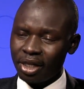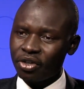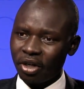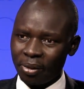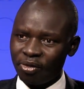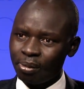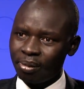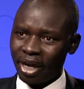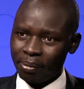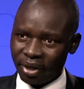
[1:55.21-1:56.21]
literally
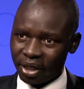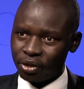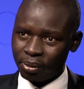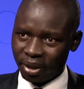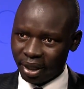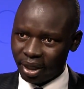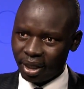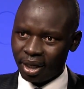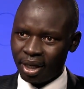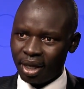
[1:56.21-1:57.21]
by brick to brick.